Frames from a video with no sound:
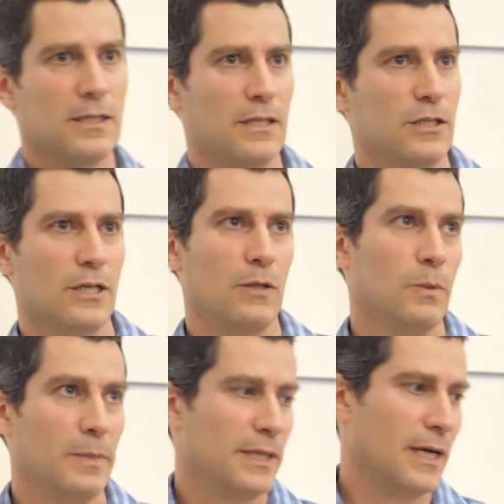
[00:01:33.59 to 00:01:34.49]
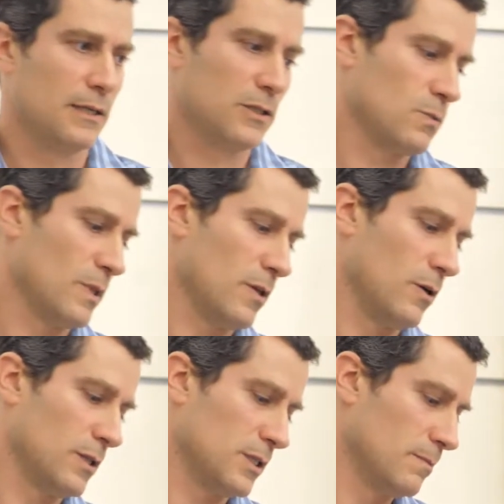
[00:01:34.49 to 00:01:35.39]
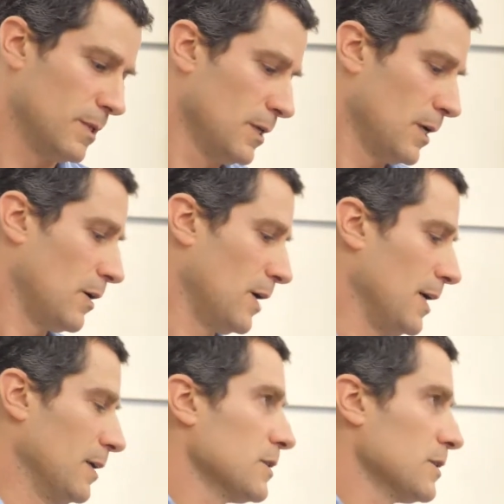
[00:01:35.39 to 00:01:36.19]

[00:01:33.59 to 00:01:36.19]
that the child will be diagnosed with autism are higher.